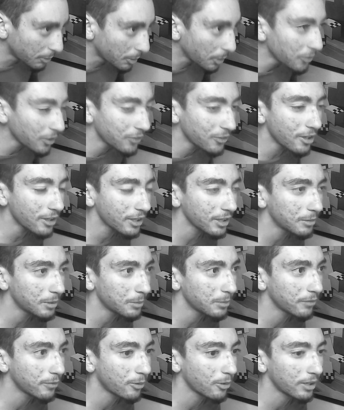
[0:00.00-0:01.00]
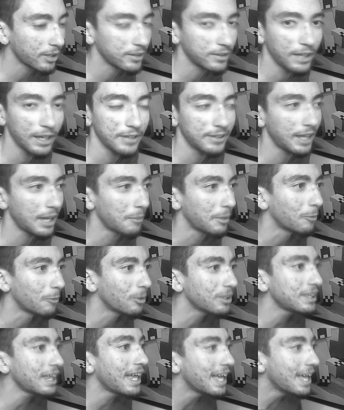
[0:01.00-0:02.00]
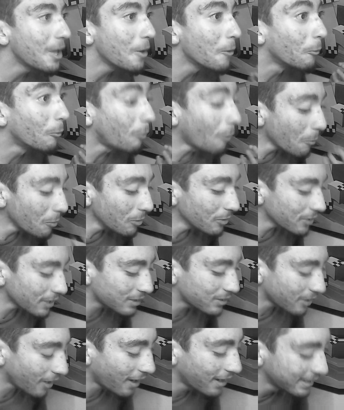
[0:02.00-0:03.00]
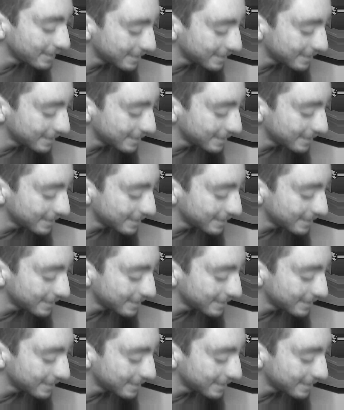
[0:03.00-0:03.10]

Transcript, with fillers: was I talking about beforehand? D damn it, what the, what was I talking?